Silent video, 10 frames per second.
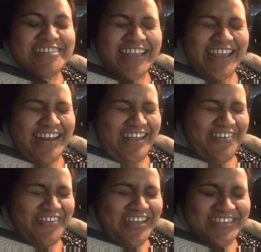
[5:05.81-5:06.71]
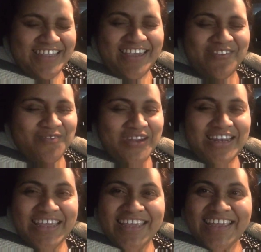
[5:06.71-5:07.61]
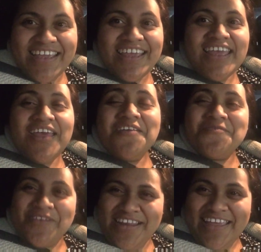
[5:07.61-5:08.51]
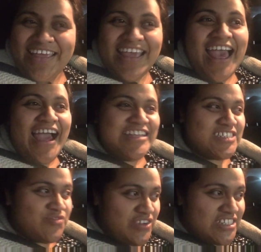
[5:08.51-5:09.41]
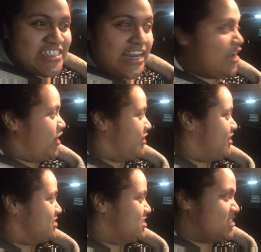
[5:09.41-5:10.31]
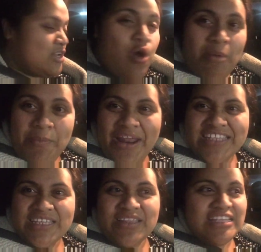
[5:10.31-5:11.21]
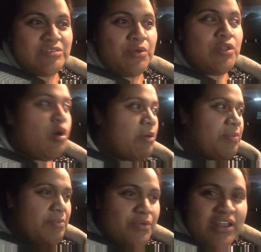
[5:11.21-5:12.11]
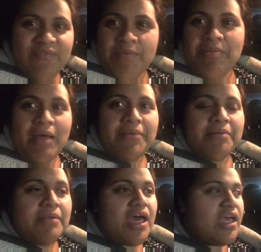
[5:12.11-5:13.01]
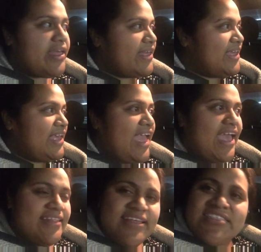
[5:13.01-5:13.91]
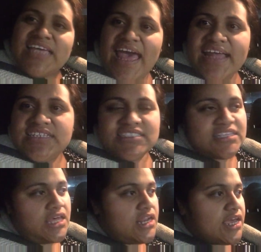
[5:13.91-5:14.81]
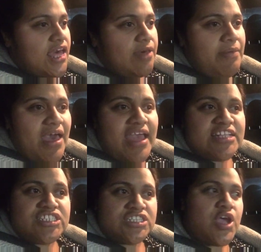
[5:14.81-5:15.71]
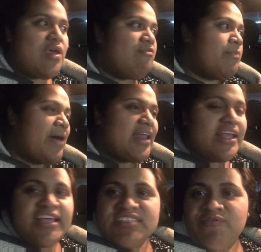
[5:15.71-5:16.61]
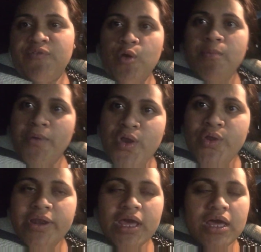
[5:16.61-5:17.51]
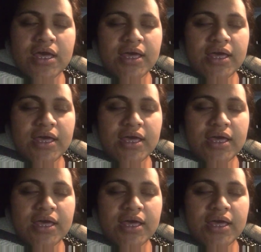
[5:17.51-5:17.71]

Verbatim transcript: I was like, really? Really? I just finished telling her that this is a normal place and these where normal people live and blah, blah, blah. And this guy just gonna come out and show everybody his full moon.